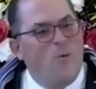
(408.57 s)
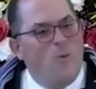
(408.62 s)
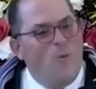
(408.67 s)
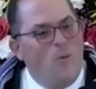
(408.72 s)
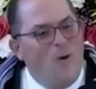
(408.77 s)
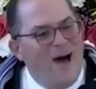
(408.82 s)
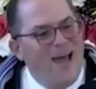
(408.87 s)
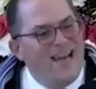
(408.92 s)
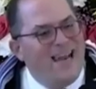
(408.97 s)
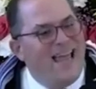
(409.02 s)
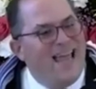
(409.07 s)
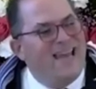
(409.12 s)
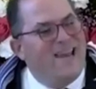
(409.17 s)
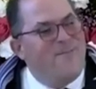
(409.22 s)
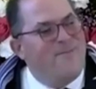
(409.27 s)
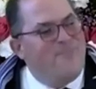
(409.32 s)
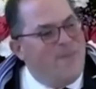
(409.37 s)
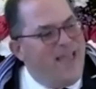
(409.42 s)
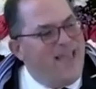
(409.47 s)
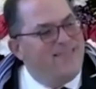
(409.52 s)
What an
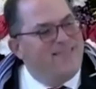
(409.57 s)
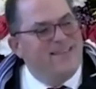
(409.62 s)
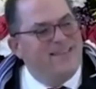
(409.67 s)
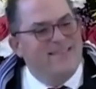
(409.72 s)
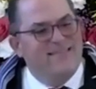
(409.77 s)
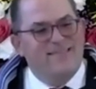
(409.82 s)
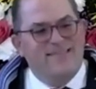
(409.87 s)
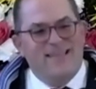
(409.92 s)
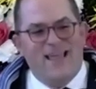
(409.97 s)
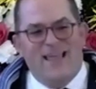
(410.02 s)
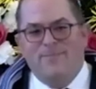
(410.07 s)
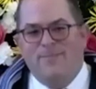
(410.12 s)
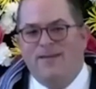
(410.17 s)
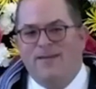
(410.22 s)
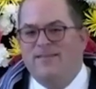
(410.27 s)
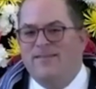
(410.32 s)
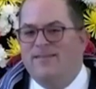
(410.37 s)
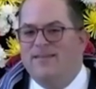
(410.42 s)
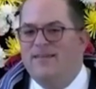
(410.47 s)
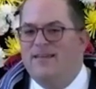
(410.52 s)
amazing
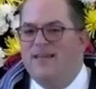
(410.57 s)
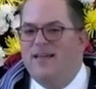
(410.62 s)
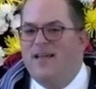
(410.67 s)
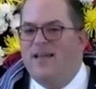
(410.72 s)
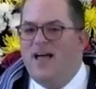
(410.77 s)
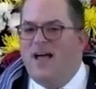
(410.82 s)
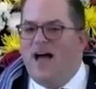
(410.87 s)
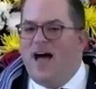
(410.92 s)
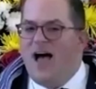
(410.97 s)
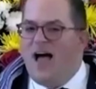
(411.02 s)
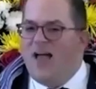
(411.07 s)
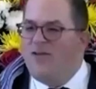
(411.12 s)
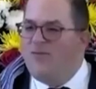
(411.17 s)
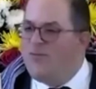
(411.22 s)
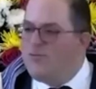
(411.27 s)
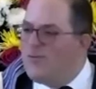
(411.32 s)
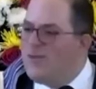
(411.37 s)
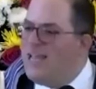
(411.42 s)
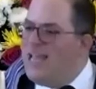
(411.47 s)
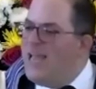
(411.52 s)
statement. A
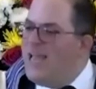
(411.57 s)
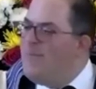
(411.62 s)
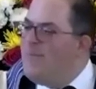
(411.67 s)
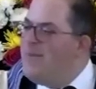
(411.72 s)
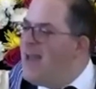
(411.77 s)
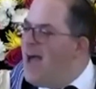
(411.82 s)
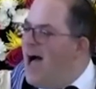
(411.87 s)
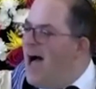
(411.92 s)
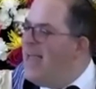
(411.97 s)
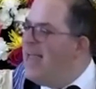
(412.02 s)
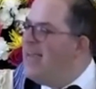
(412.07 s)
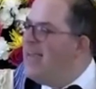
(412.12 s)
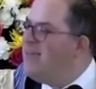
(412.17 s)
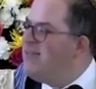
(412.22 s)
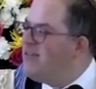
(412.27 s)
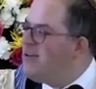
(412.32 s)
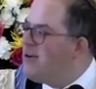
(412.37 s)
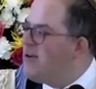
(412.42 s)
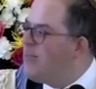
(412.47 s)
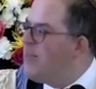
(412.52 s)
dream not
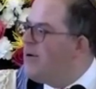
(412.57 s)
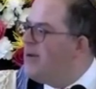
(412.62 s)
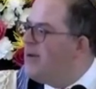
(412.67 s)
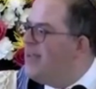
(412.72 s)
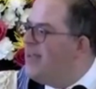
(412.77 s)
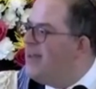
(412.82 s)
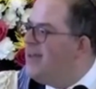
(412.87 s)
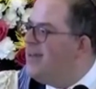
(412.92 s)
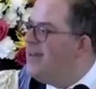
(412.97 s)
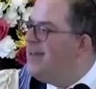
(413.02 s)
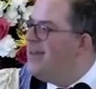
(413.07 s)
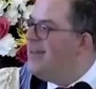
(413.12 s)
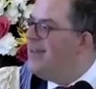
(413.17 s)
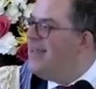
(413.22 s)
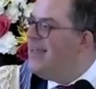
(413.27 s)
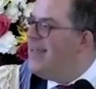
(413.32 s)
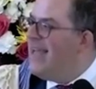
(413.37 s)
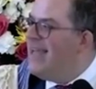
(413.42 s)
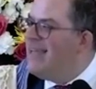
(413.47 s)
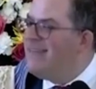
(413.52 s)
interpreted
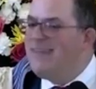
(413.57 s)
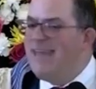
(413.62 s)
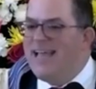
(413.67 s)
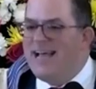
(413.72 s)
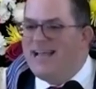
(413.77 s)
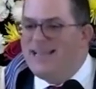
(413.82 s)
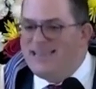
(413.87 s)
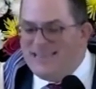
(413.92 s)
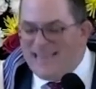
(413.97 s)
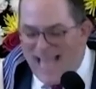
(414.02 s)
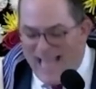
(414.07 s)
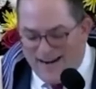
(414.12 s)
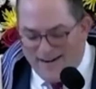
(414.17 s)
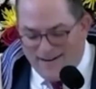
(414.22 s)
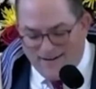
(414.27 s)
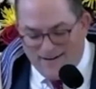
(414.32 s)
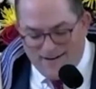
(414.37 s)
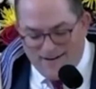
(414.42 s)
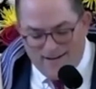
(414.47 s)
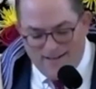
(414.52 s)
is like a
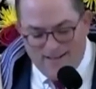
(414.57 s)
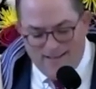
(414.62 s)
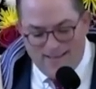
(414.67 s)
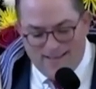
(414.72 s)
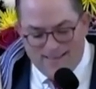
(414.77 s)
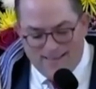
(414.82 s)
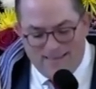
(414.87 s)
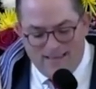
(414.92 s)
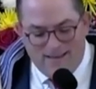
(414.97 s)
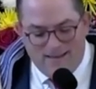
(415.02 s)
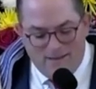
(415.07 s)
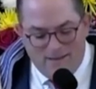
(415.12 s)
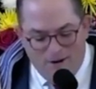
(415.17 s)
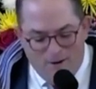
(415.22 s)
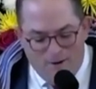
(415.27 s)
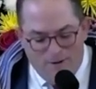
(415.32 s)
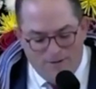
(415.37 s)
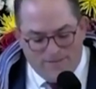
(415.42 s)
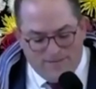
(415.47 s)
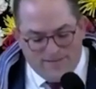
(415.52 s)
letter that
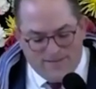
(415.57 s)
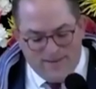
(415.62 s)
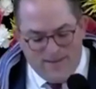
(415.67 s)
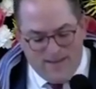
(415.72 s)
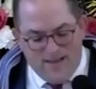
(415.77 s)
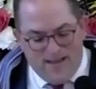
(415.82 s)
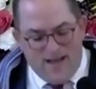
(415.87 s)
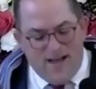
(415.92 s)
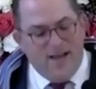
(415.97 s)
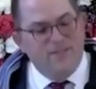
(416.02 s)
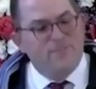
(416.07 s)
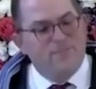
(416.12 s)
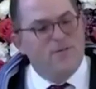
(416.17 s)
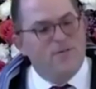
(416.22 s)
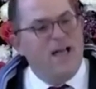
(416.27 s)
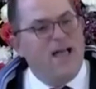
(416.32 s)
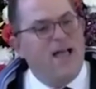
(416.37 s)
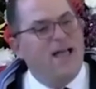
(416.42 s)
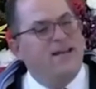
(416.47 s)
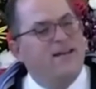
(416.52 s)
goes
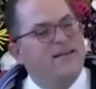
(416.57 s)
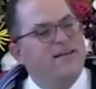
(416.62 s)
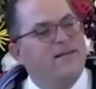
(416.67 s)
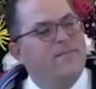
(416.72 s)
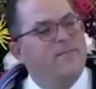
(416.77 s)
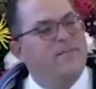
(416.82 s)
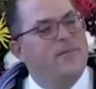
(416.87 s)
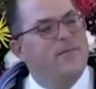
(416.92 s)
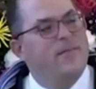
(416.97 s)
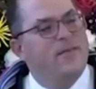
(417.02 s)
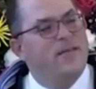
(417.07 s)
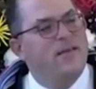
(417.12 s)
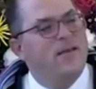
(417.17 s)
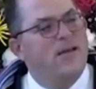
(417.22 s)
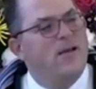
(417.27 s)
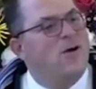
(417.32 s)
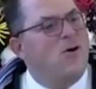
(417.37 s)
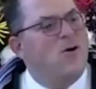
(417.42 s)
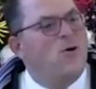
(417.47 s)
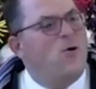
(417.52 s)
unread.
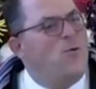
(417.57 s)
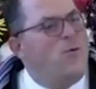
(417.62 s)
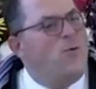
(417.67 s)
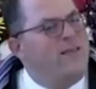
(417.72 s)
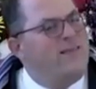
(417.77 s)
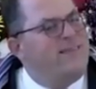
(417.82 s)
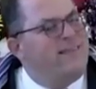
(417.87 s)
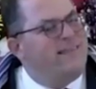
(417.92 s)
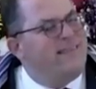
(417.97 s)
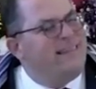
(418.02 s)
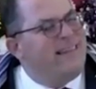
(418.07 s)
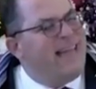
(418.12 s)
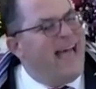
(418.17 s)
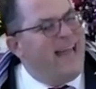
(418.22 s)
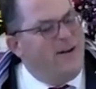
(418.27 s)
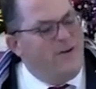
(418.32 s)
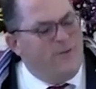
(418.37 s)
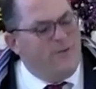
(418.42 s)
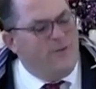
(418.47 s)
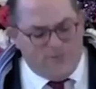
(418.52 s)
Who is this
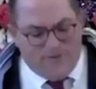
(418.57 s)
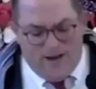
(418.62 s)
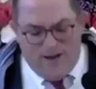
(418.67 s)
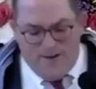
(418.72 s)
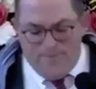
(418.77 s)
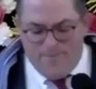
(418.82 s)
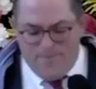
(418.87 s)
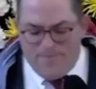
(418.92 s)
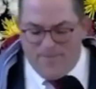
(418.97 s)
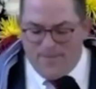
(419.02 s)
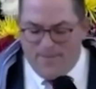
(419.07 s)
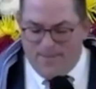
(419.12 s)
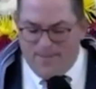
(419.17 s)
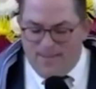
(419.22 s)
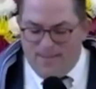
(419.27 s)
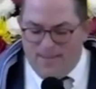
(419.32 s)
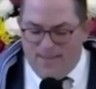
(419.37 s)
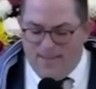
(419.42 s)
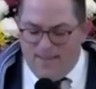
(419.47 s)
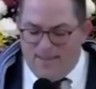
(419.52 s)
letter from?
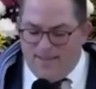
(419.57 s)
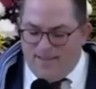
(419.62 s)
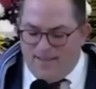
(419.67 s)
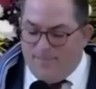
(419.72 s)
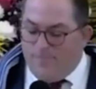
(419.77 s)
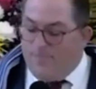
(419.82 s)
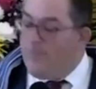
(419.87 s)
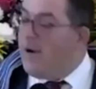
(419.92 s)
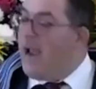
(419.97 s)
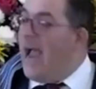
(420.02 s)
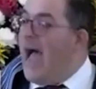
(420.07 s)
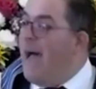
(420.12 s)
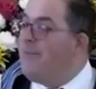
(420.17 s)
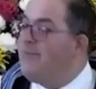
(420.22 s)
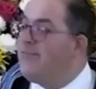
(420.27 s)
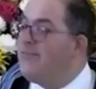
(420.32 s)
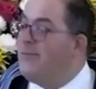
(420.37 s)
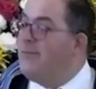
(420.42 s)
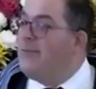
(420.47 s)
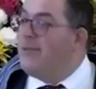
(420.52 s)

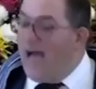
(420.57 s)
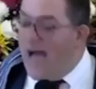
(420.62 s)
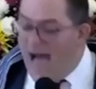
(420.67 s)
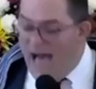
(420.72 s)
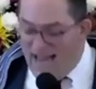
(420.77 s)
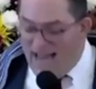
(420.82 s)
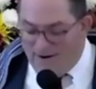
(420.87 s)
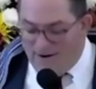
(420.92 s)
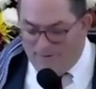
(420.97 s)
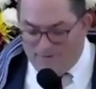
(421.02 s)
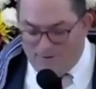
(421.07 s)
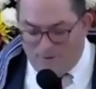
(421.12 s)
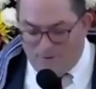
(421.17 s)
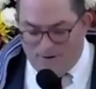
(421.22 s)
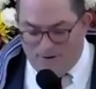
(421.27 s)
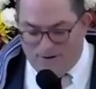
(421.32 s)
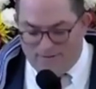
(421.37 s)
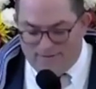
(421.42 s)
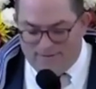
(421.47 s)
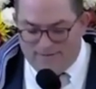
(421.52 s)
Perhaps from God, of
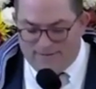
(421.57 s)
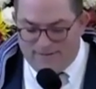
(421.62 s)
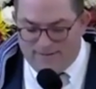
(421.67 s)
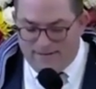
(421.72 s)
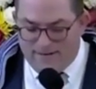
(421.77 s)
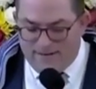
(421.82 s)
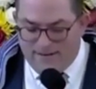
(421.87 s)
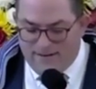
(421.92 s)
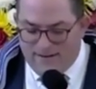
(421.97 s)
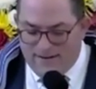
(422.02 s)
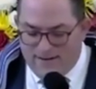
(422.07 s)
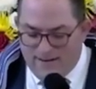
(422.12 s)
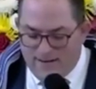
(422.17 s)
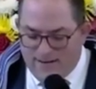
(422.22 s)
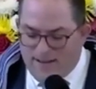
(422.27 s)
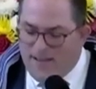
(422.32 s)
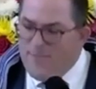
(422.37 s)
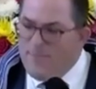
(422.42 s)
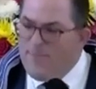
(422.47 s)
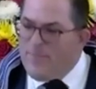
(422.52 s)
course,
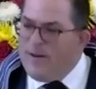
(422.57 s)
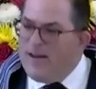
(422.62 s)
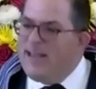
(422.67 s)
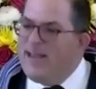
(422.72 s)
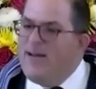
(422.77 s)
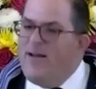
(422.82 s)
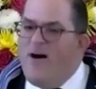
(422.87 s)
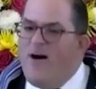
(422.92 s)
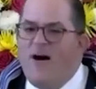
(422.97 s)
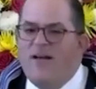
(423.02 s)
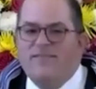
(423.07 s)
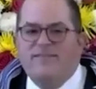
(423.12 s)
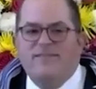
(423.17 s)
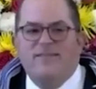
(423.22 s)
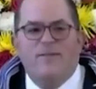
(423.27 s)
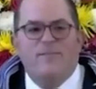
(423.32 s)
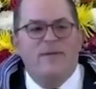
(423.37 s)
but it can also